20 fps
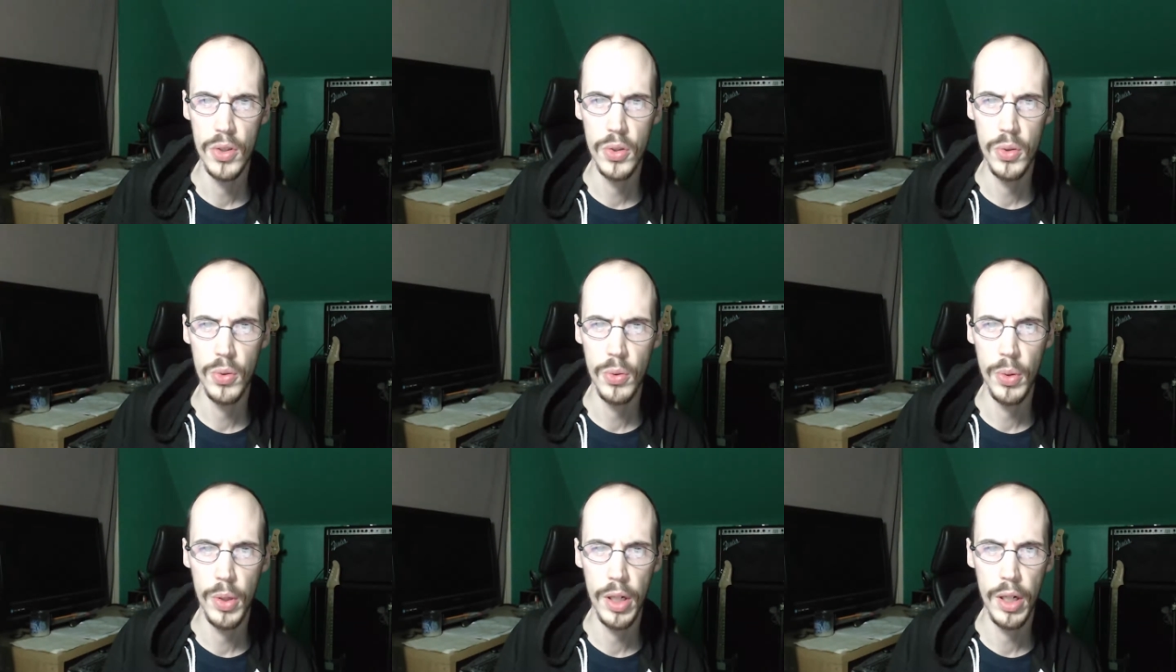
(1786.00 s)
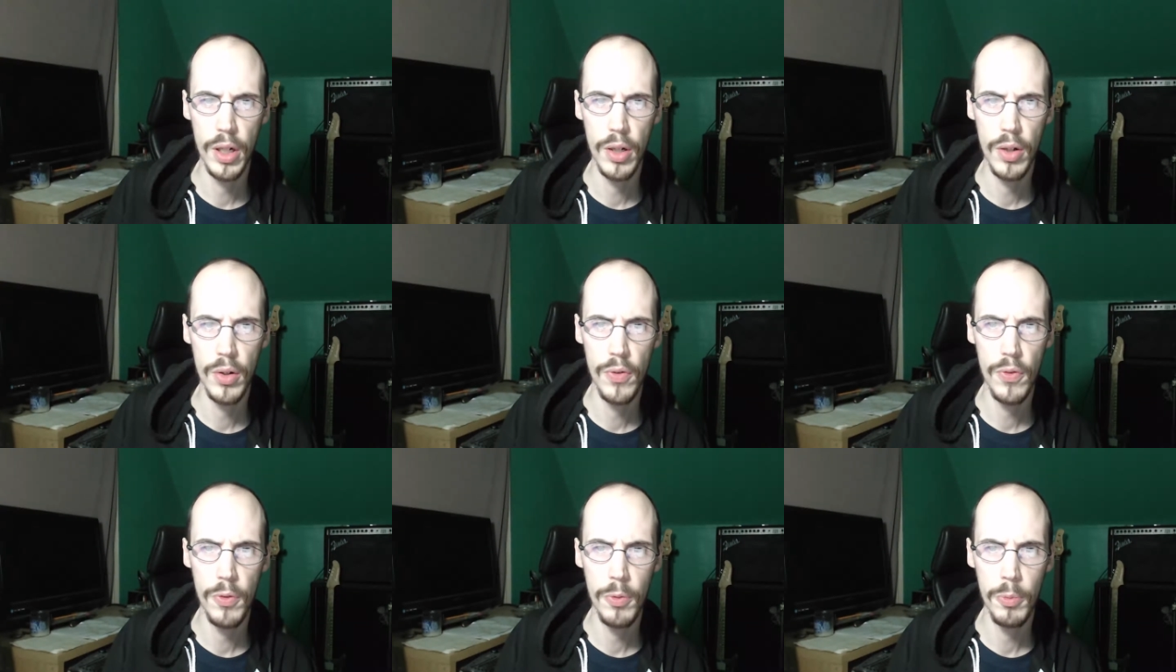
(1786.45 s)
We're getting
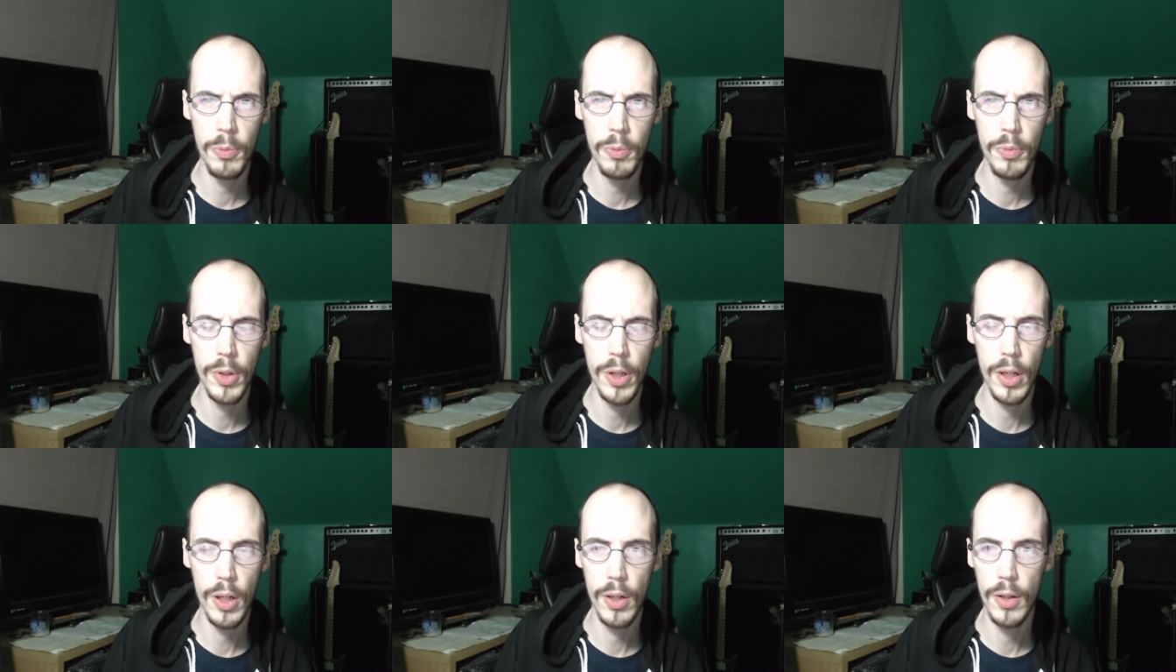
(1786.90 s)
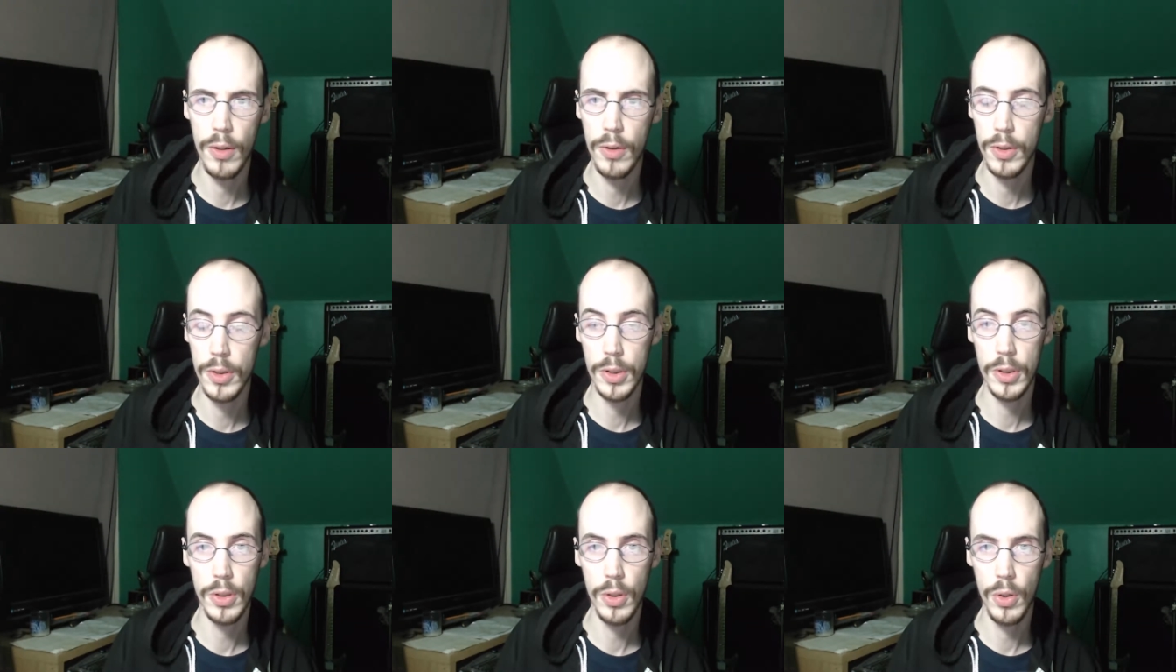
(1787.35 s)
new from
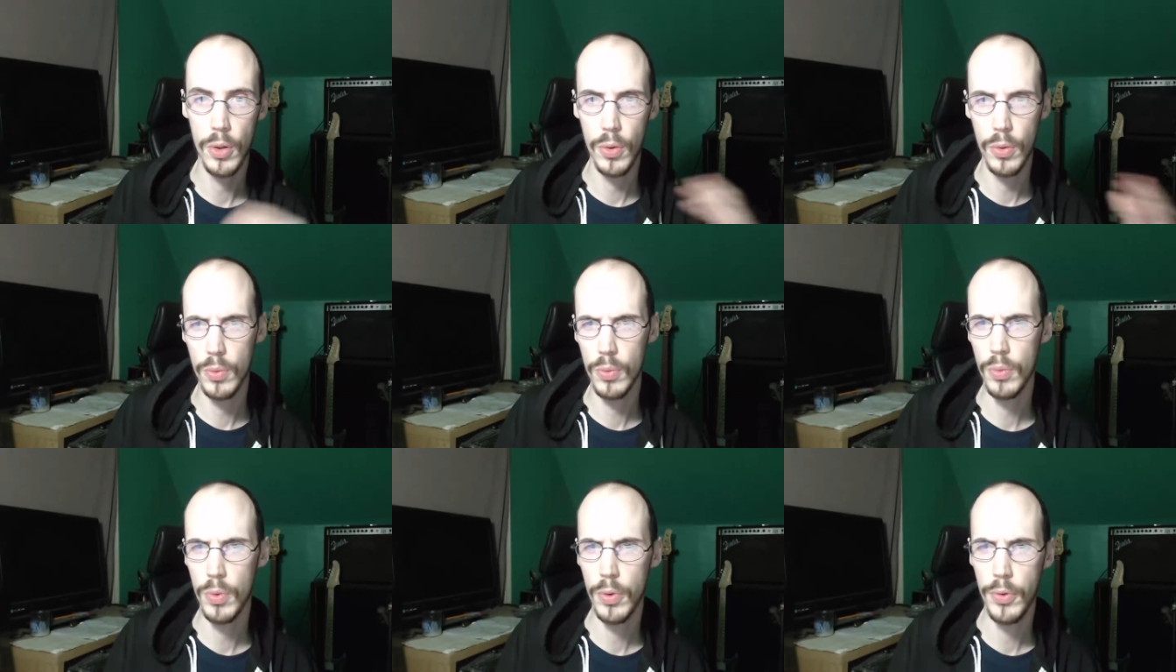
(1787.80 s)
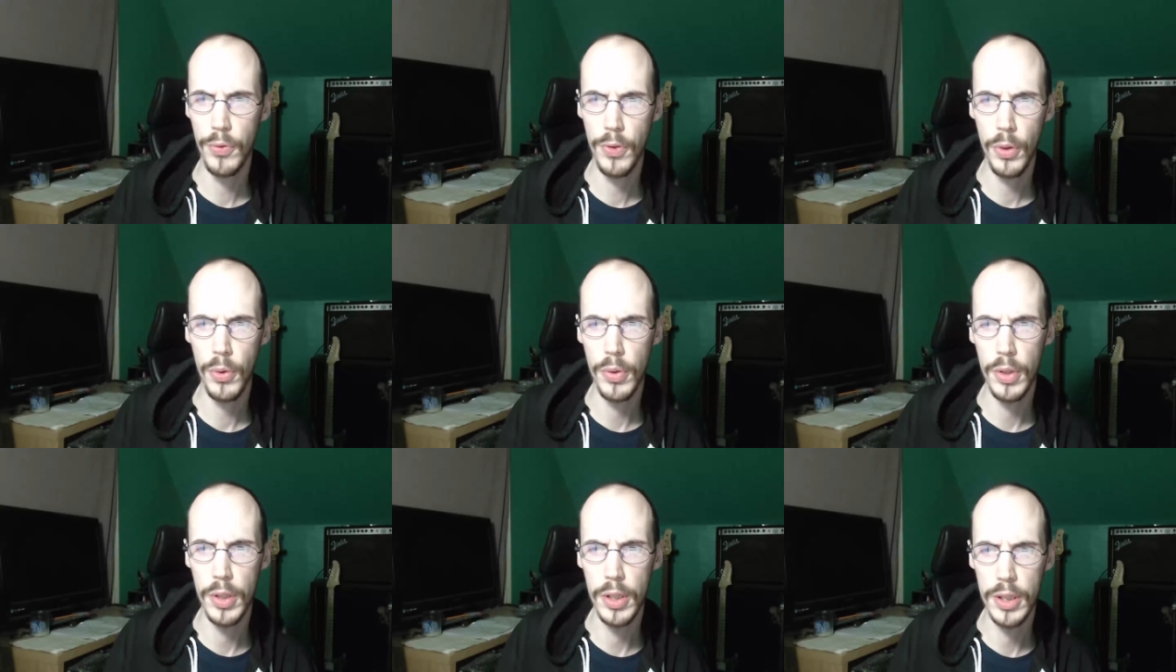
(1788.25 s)
so
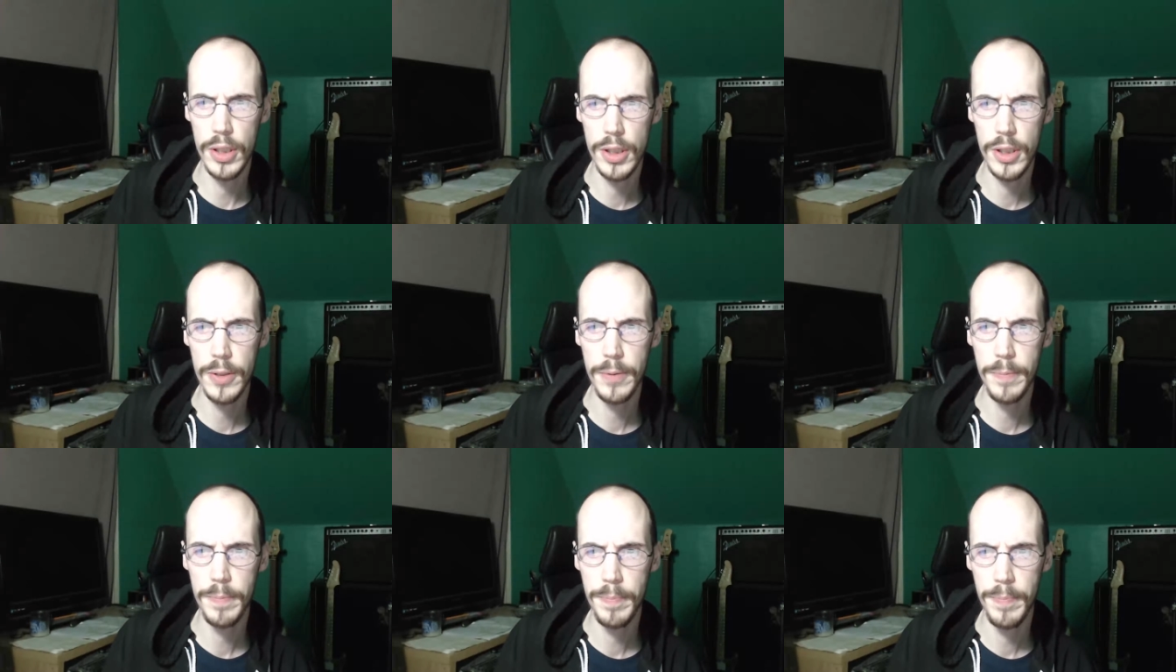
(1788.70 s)
reviewing this.